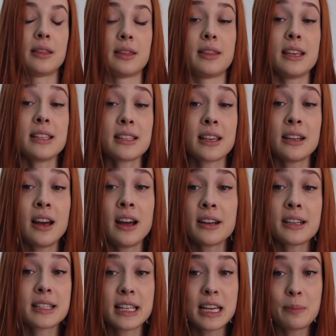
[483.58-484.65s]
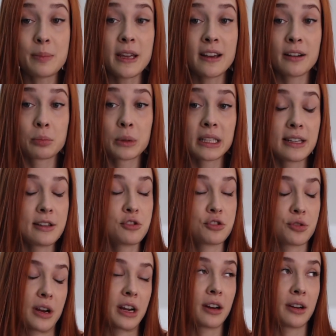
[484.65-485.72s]
This can honestly be a really
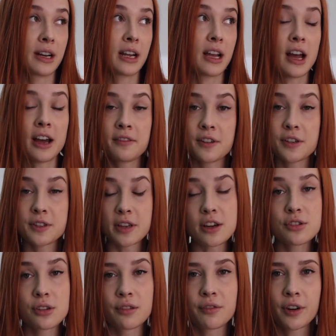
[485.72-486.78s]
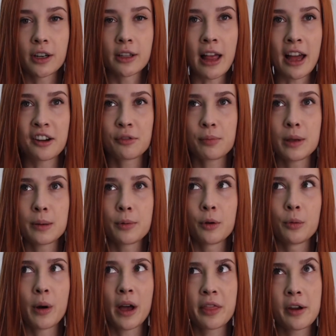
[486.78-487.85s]
triggering conversation for a lot of people,
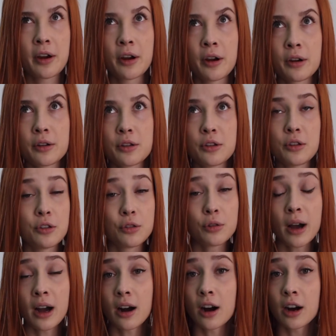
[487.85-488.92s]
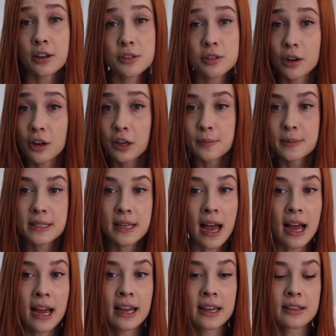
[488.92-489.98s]
whether you are
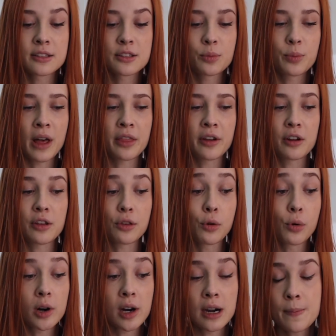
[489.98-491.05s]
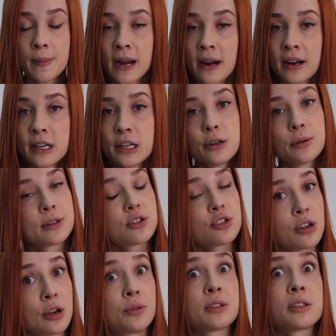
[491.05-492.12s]
circumcised, whether you are a parent who has
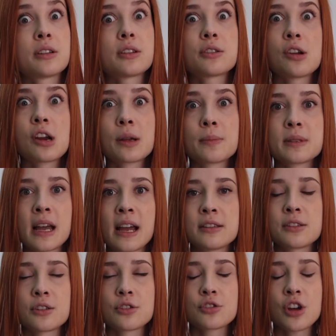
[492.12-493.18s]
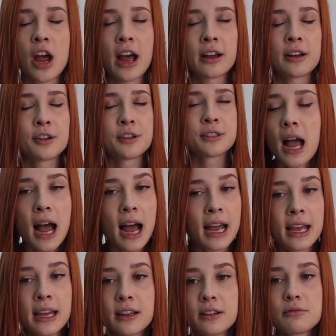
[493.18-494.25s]
chosen to circumcise your child.
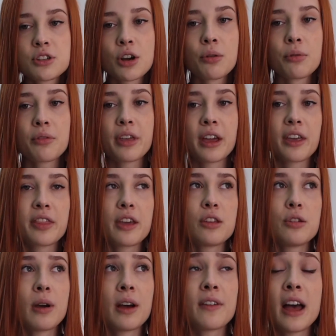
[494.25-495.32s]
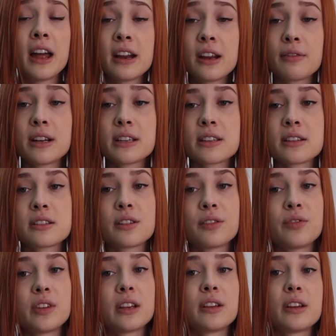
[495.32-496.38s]
I don't think that you have any reason to
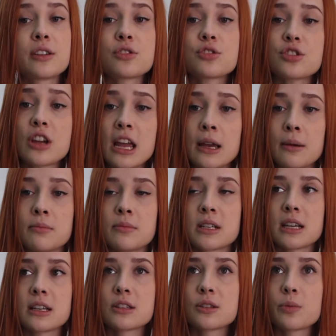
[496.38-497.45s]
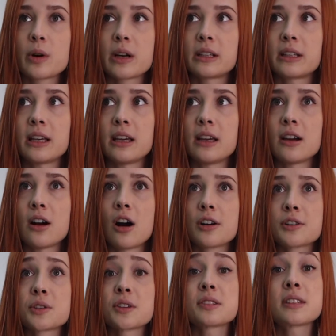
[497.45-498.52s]
feel ashamed. It's really our
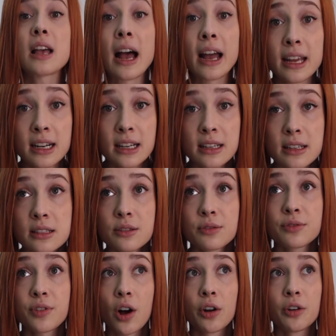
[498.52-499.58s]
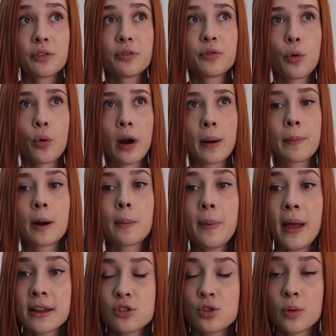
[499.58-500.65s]
society's fault for
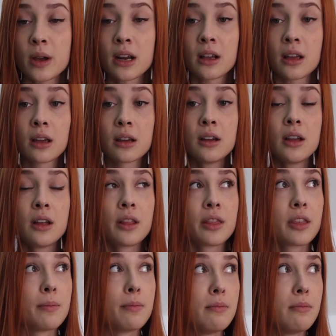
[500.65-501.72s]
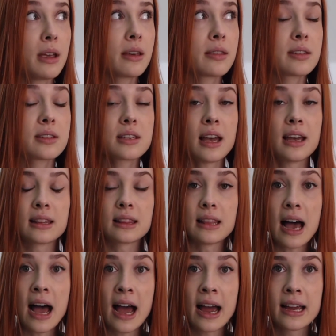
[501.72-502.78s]
perpetuating the myths and
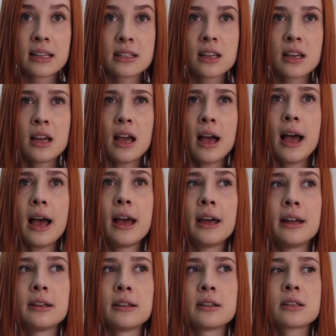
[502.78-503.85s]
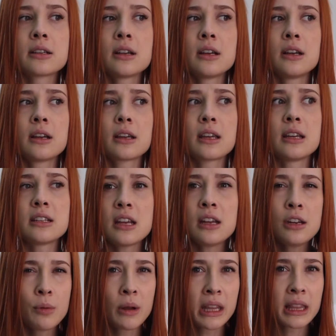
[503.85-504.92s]
lies and
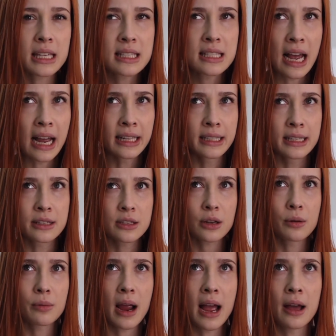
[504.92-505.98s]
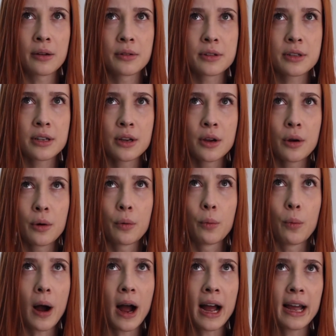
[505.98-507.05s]
continuing the silence around
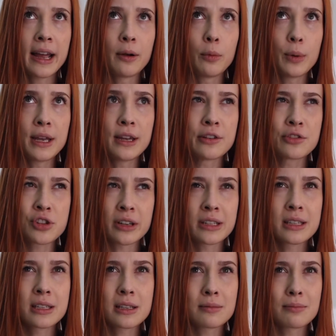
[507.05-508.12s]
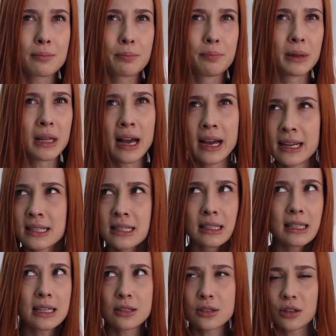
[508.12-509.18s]
why we just
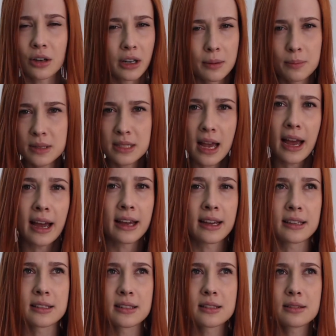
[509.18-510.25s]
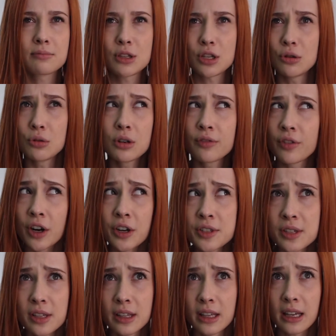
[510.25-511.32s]
blindly circumcise
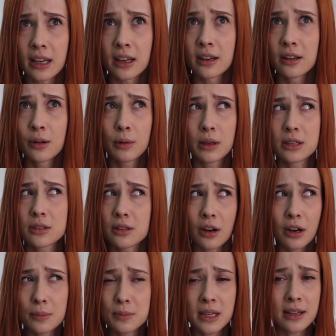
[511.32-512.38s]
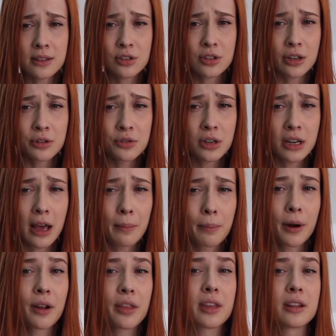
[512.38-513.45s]
universally. We circumcise children at
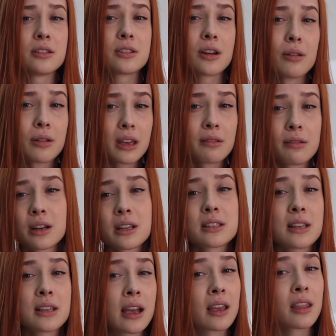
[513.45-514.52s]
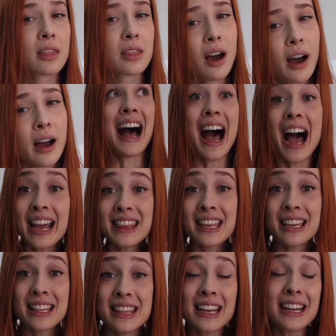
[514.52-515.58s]
birth and don't give it a second thought. I
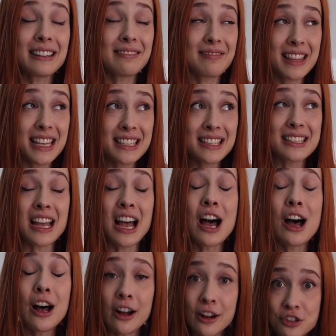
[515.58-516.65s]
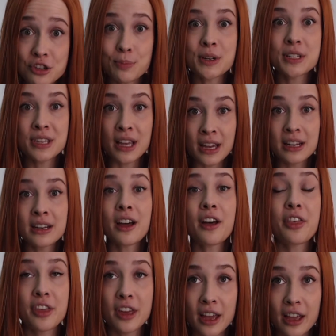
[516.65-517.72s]
think that this is 100% a
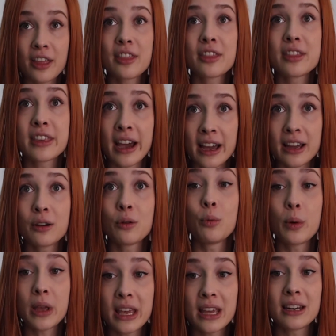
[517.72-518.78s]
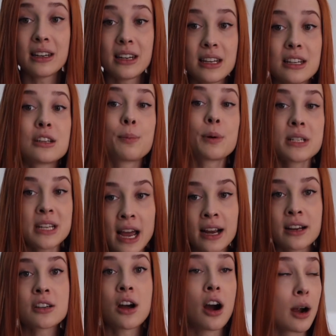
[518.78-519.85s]
thing that we need to
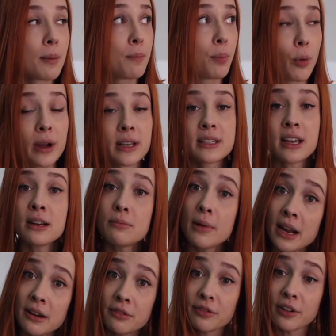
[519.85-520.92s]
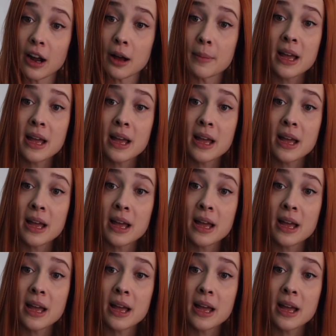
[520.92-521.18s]
protect our boys and men from,